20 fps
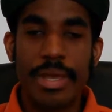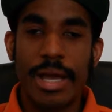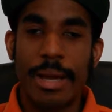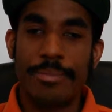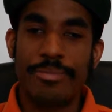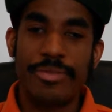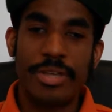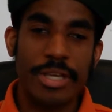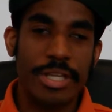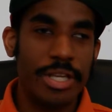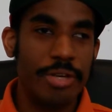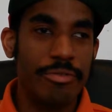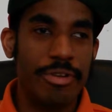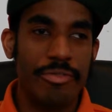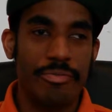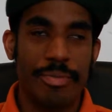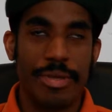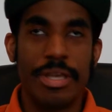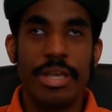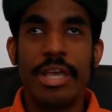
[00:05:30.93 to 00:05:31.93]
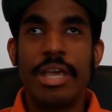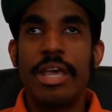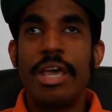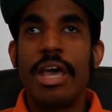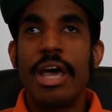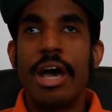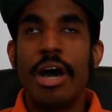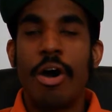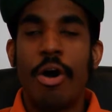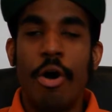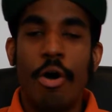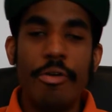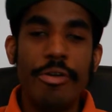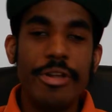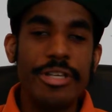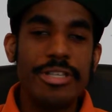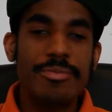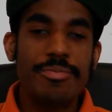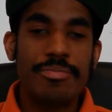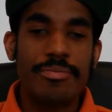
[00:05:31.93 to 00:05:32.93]
I'm taking you with me all
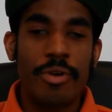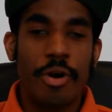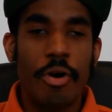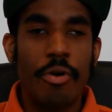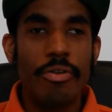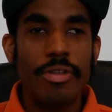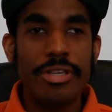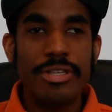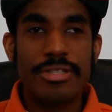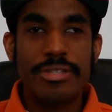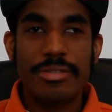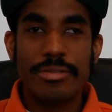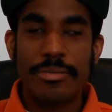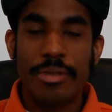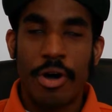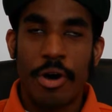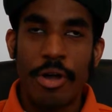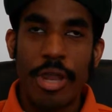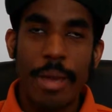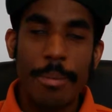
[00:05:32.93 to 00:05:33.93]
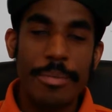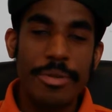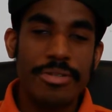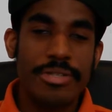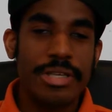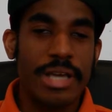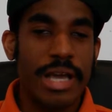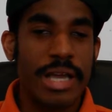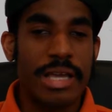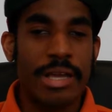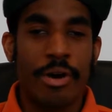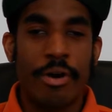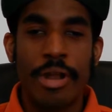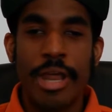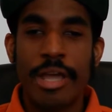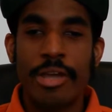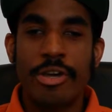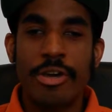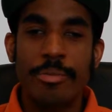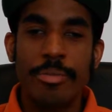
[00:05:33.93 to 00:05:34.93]
these, all these, all that music, I, all
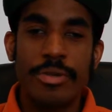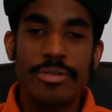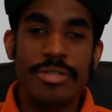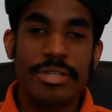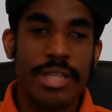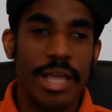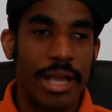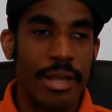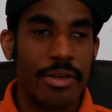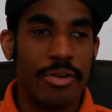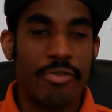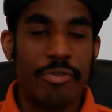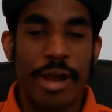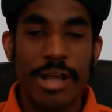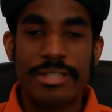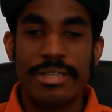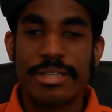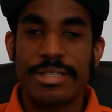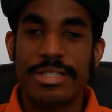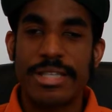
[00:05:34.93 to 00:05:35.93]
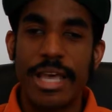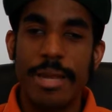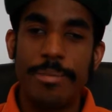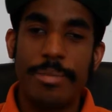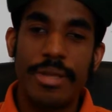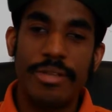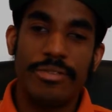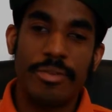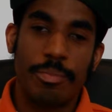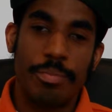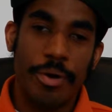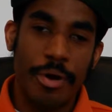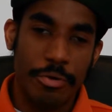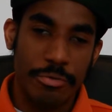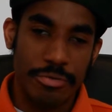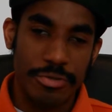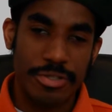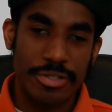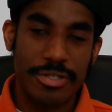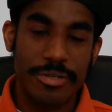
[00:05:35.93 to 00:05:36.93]
that good music that Christ has led me to
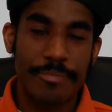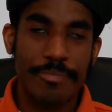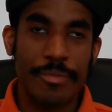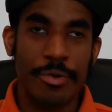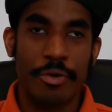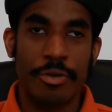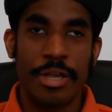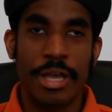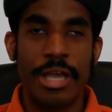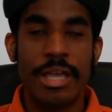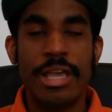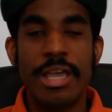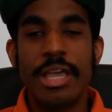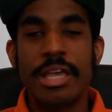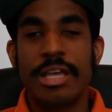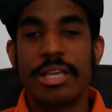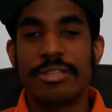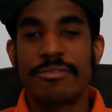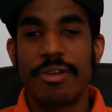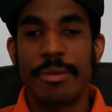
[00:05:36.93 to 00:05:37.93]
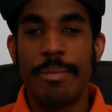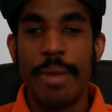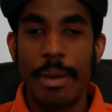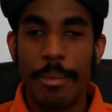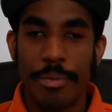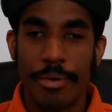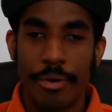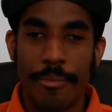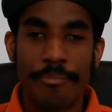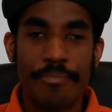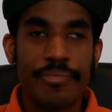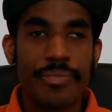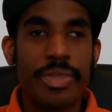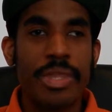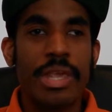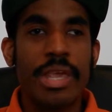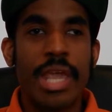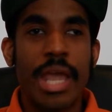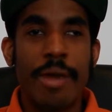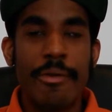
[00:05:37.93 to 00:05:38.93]
post. Okay, because remember,
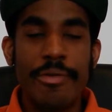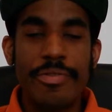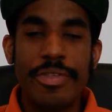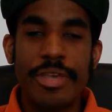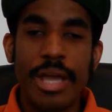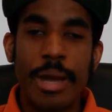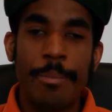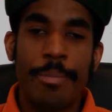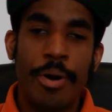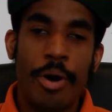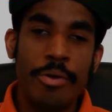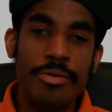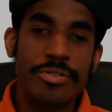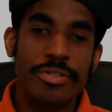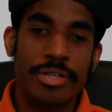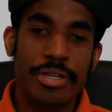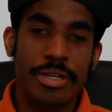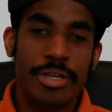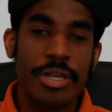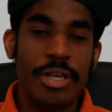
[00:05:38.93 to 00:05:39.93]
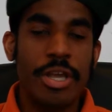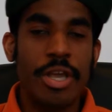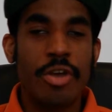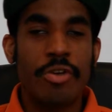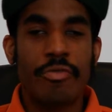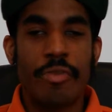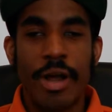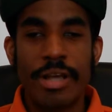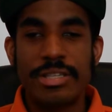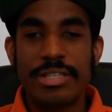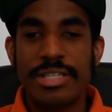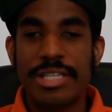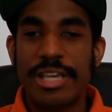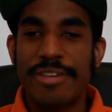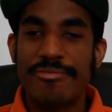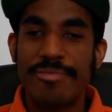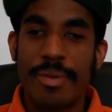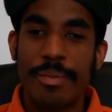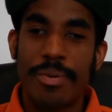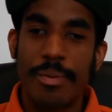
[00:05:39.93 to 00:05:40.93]
everything I'm posting, Christ has
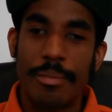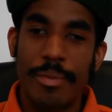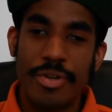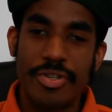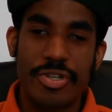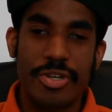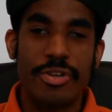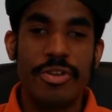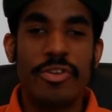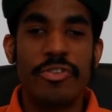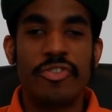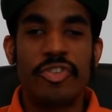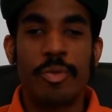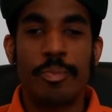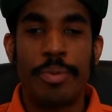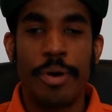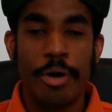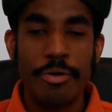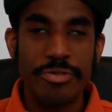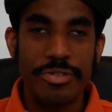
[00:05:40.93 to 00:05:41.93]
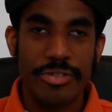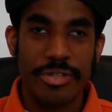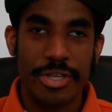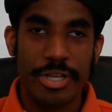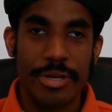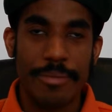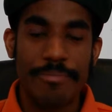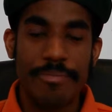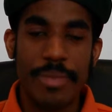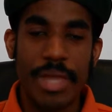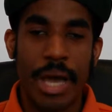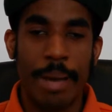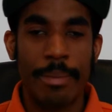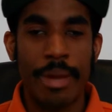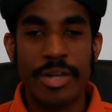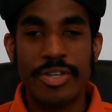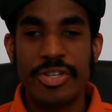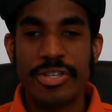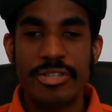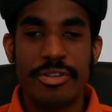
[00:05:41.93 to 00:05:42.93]
given me permission to post it. I'm
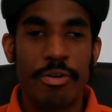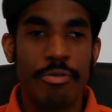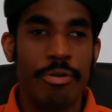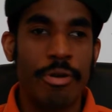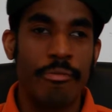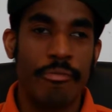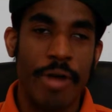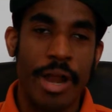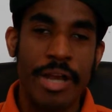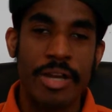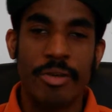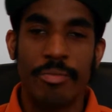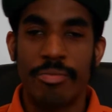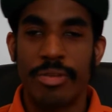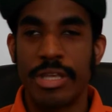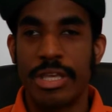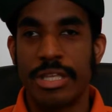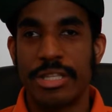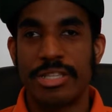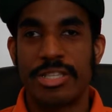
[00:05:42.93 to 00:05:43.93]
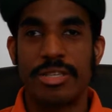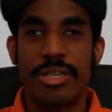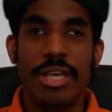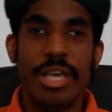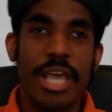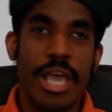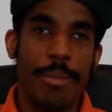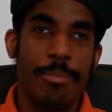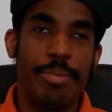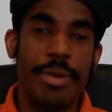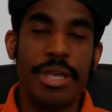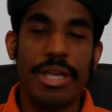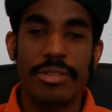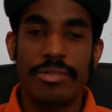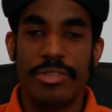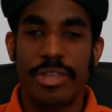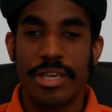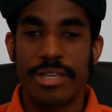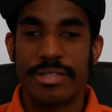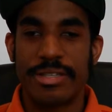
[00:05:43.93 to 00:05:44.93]
not just going randomly and and
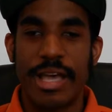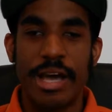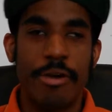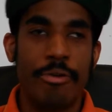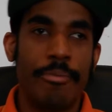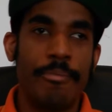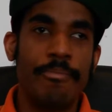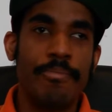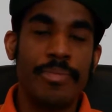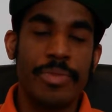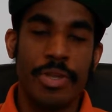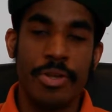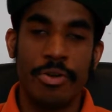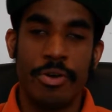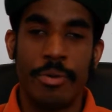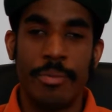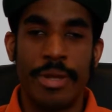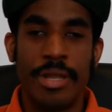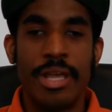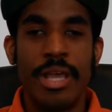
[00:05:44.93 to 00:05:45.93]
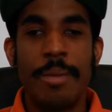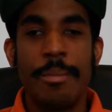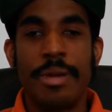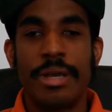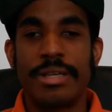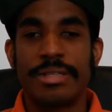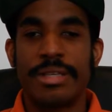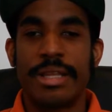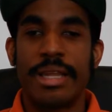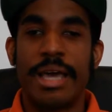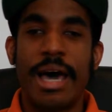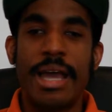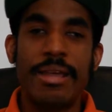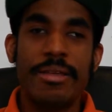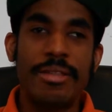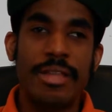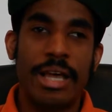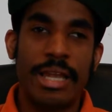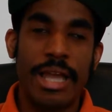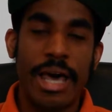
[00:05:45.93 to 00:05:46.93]
picking things out. You know what I mean? Because a lot
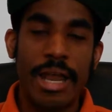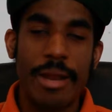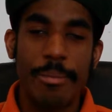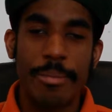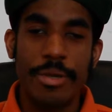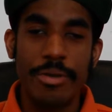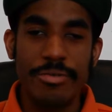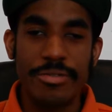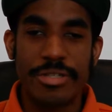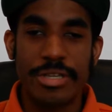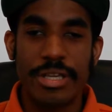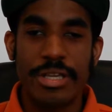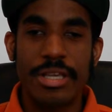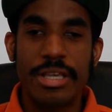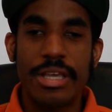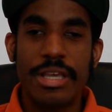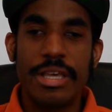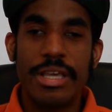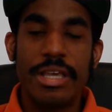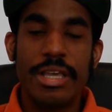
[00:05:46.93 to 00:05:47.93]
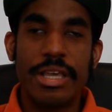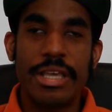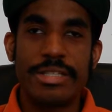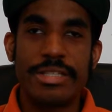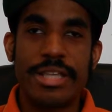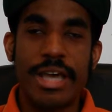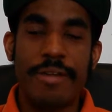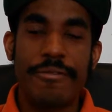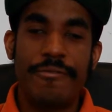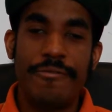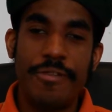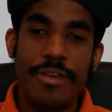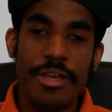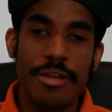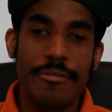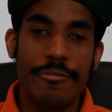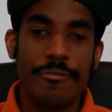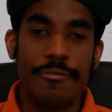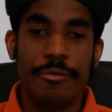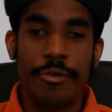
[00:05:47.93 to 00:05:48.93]
of a lot of music is not
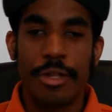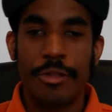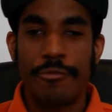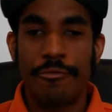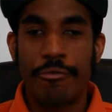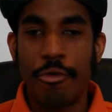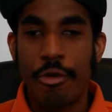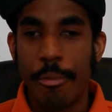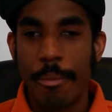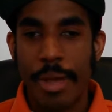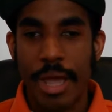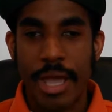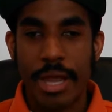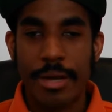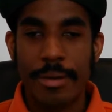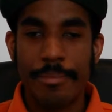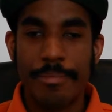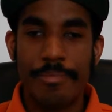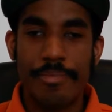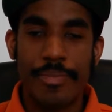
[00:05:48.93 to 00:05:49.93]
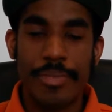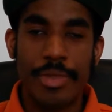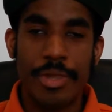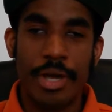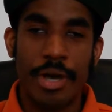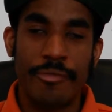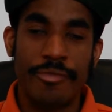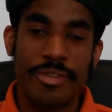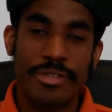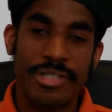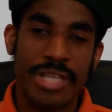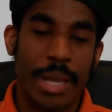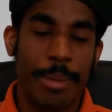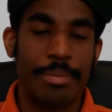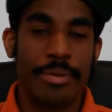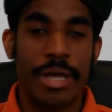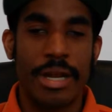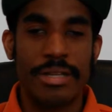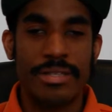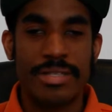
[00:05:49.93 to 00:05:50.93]
fit for the format of
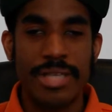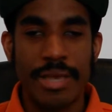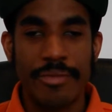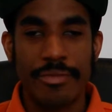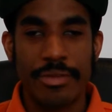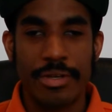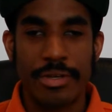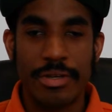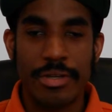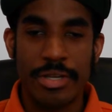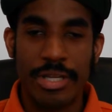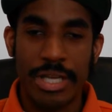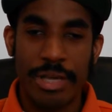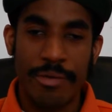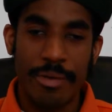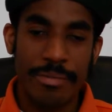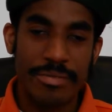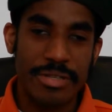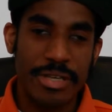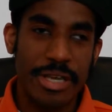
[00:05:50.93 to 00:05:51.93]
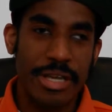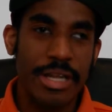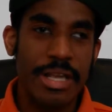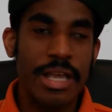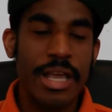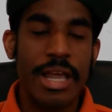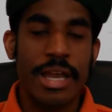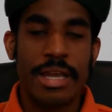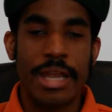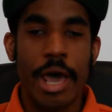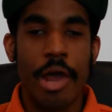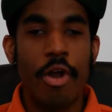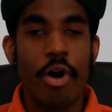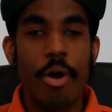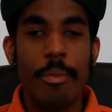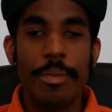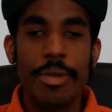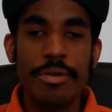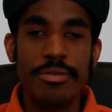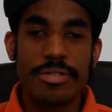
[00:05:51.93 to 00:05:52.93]
Disciple 97. You get what I'm saying? Not
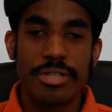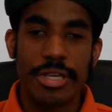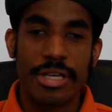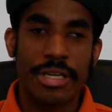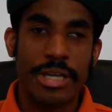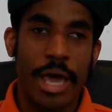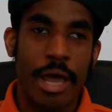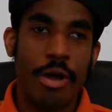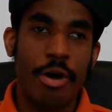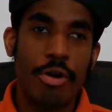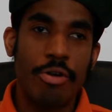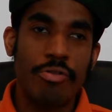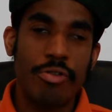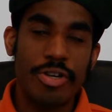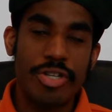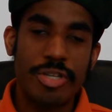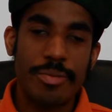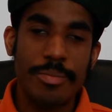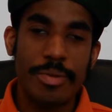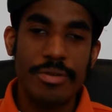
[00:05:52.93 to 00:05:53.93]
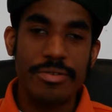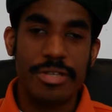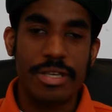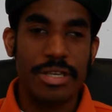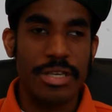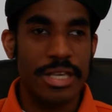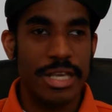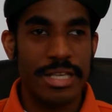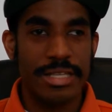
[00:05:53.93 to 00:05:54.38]
all music, not all Christian music.